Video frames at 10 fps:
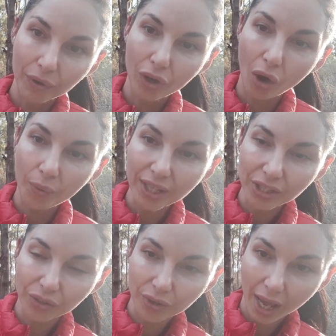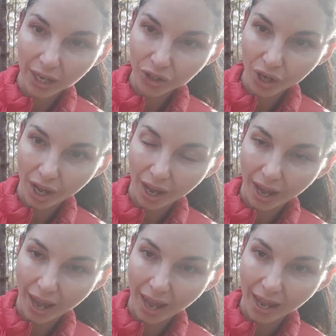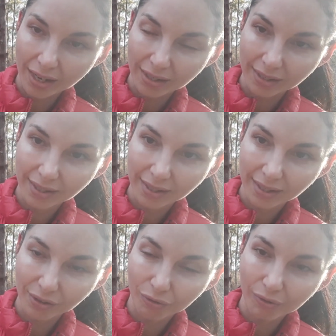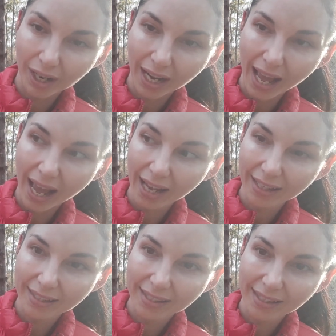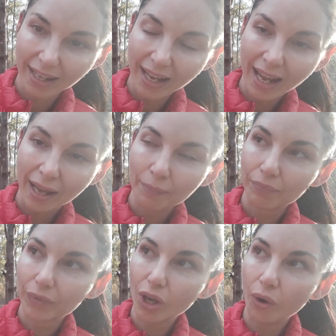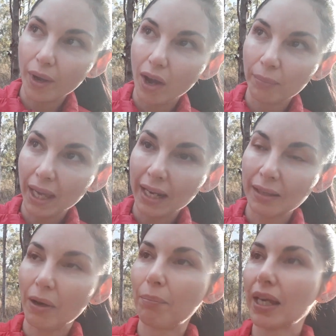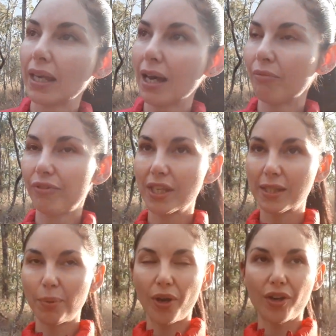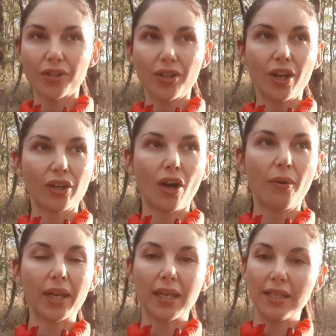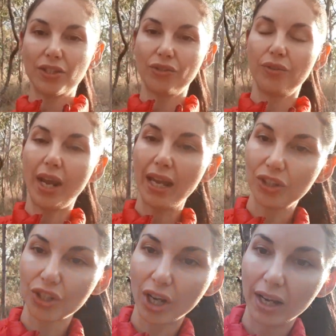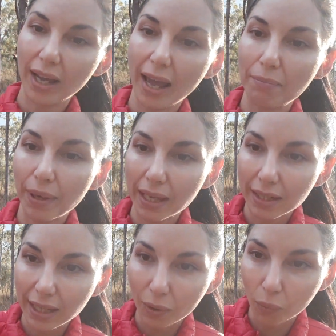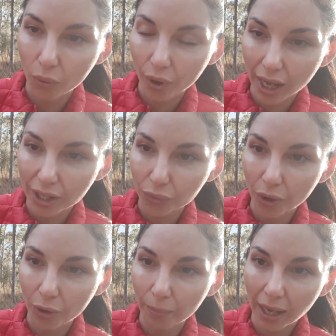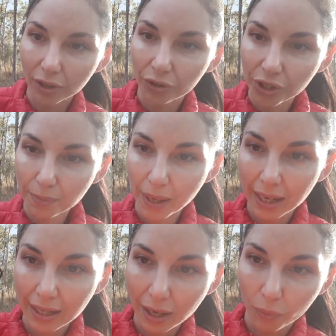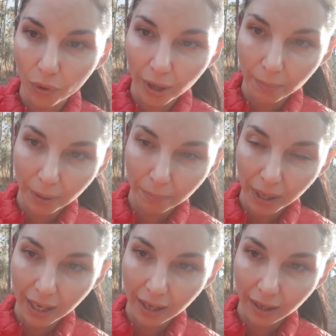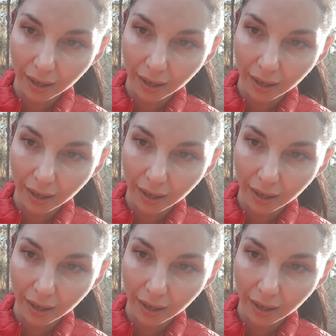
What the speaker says: go into nature and relax. I'm picking up for this person that going into nature and being near water as well, but not just being near water, but being